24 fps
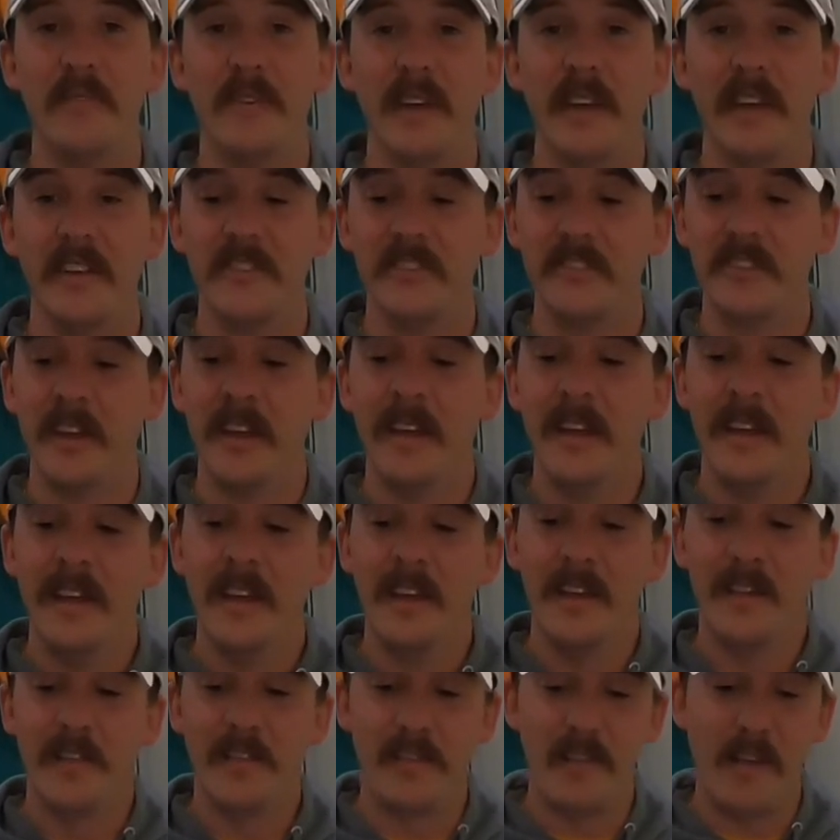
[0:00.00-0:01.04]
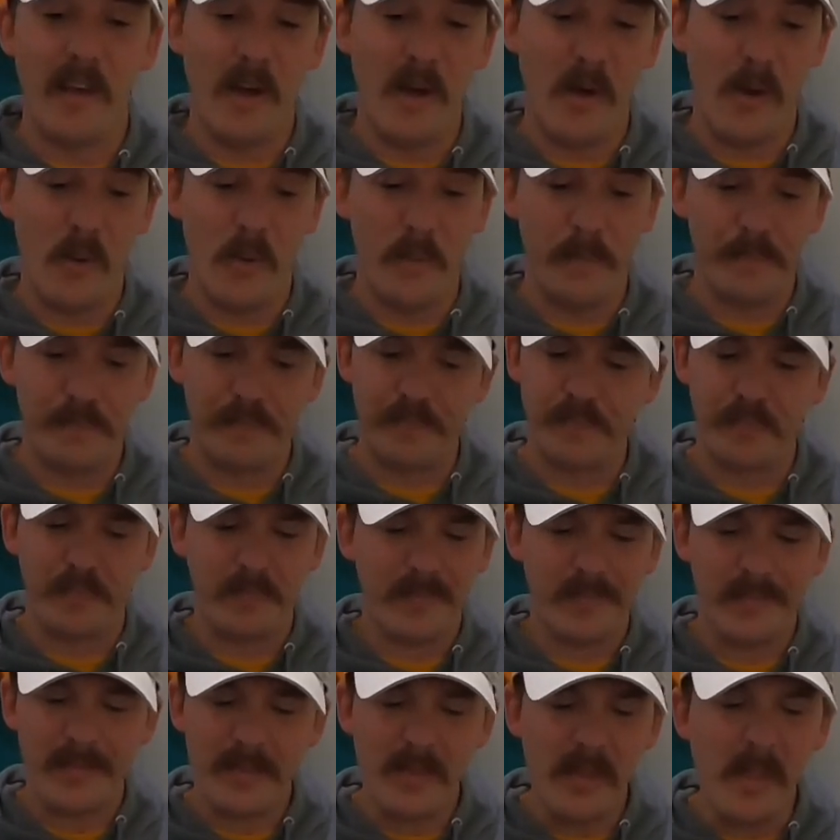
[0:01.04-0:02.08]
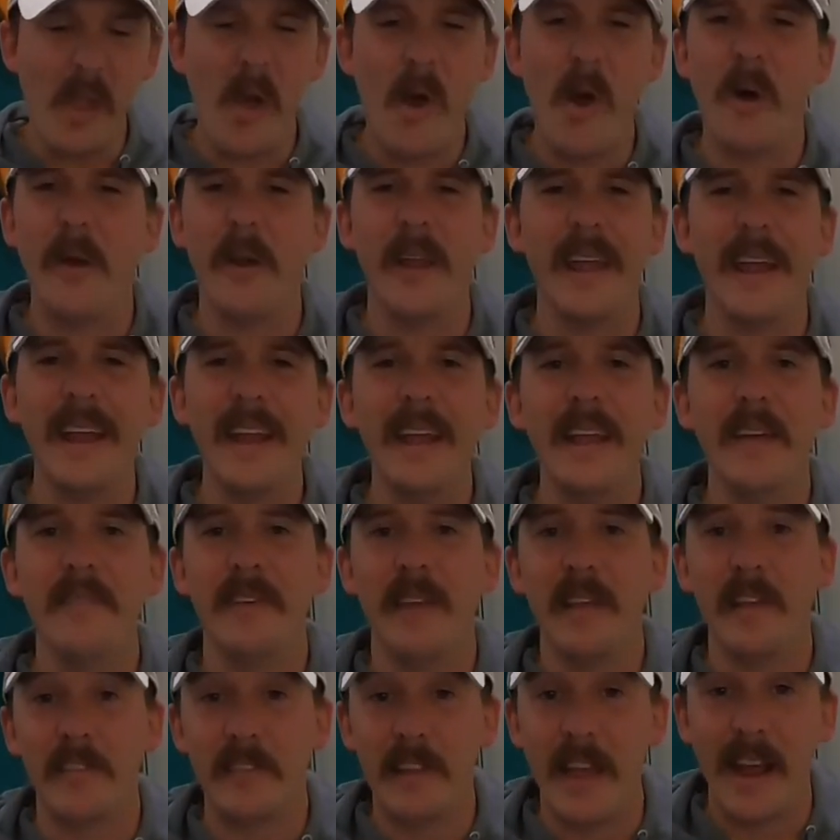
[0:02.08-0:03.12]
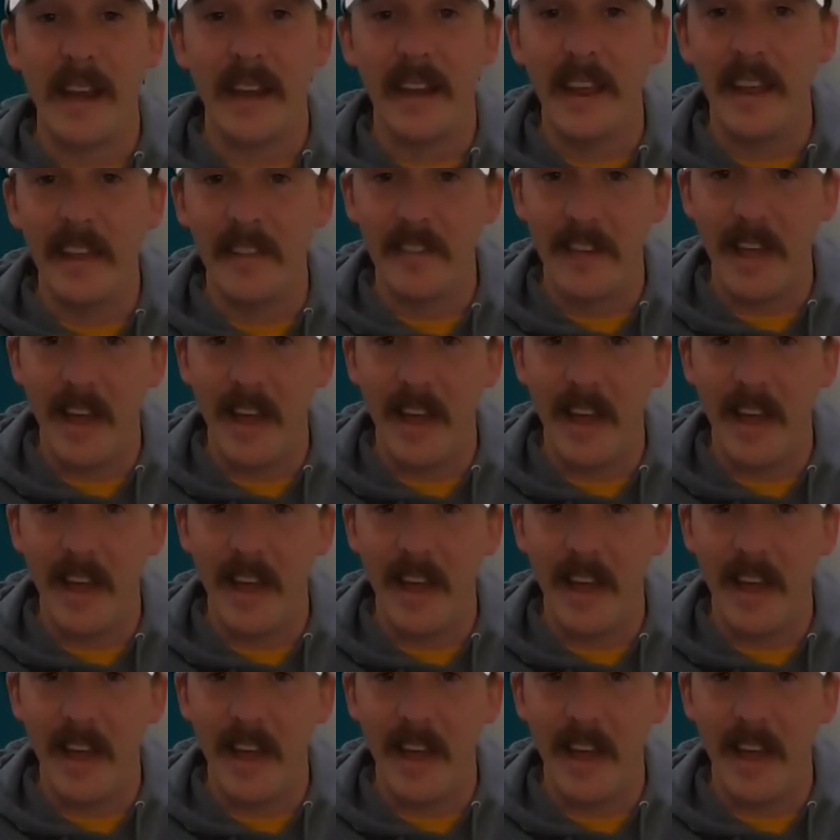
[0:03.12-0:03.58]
fish. So on any of these techniques,